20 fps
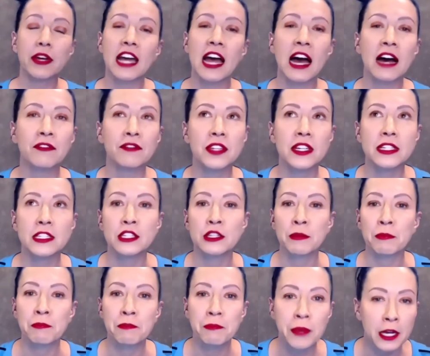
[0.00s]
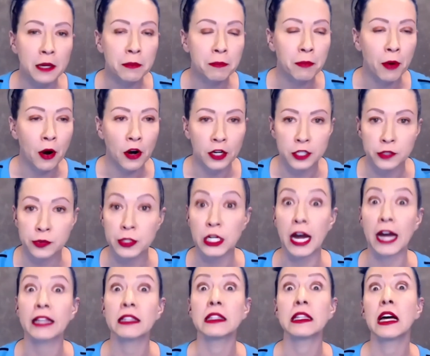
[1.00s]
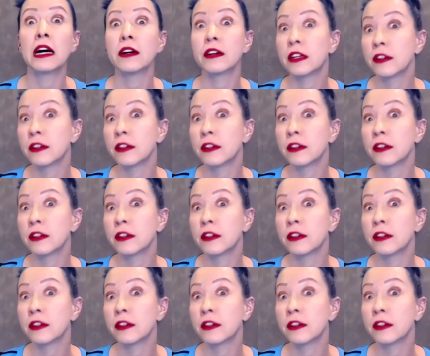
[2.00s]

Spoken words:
have these big parties, which I love.